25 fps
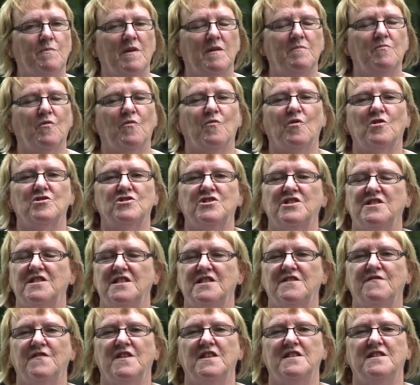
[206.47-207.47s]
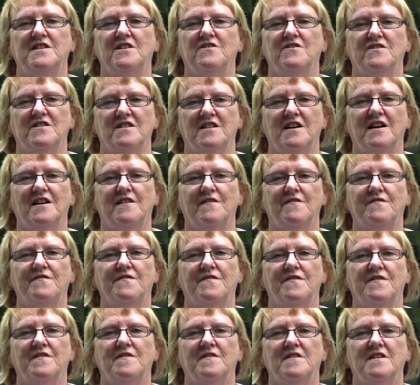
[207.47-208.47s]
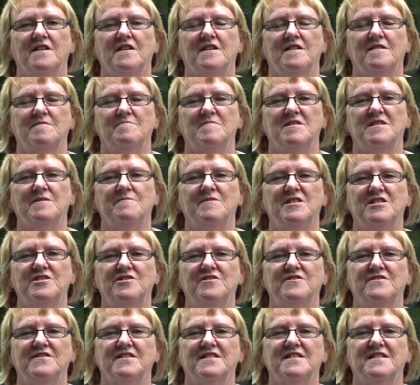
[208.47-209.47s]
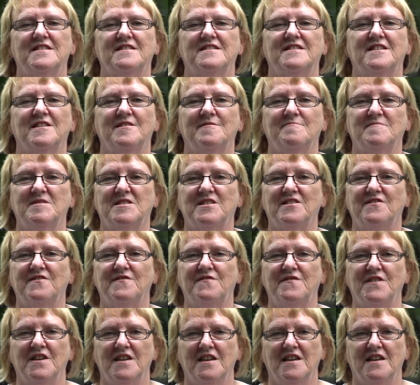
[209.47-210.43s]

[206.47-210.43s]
people watching this video will have some issues in terms of